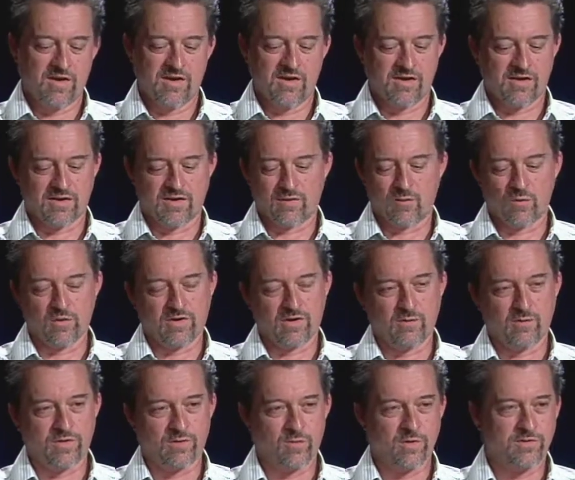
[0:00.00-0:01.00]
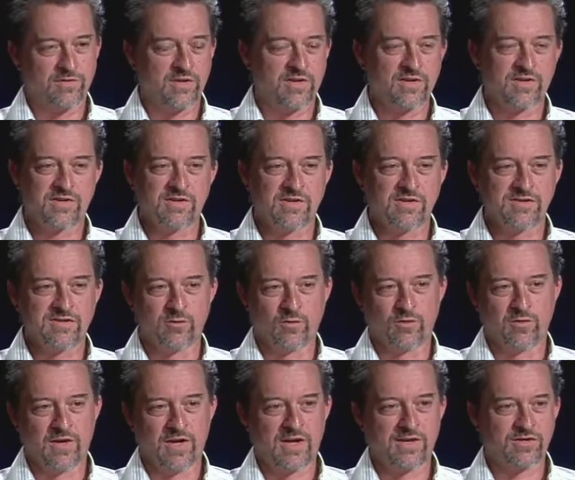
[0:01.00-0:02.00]
working with orphanages,
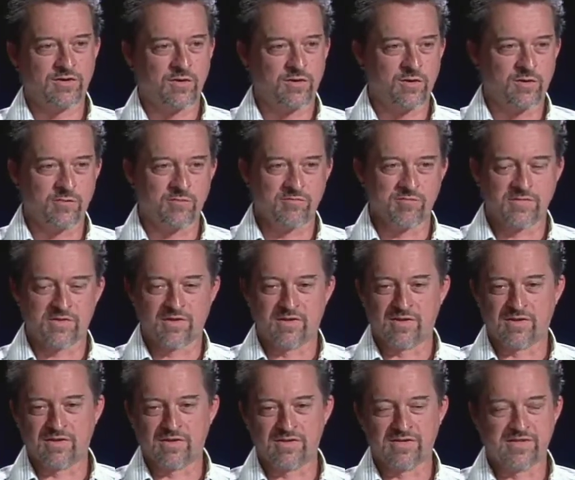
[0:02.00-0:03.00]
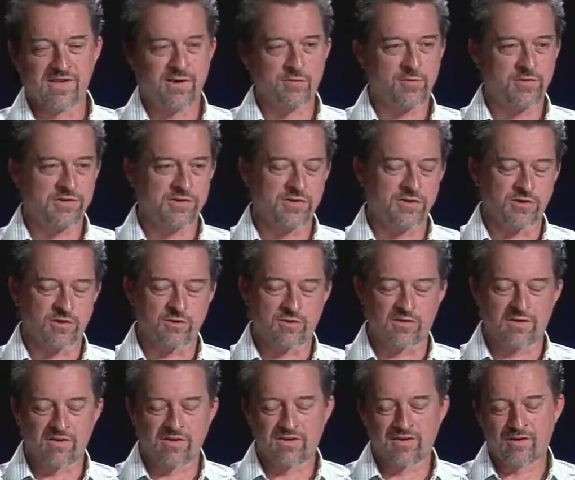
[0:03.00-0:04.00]
old age homes, disabled
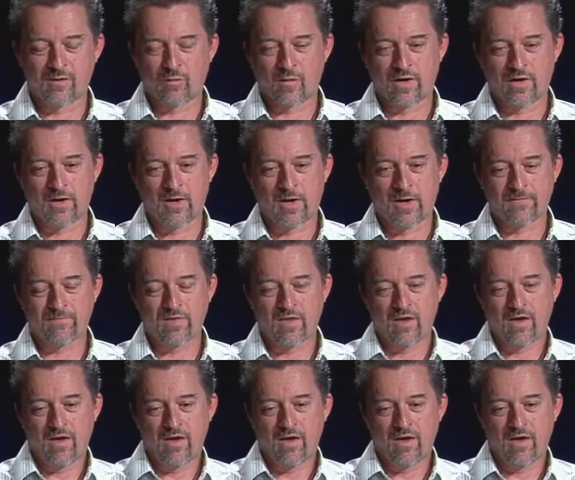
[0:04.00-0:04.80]
children, and whatnot.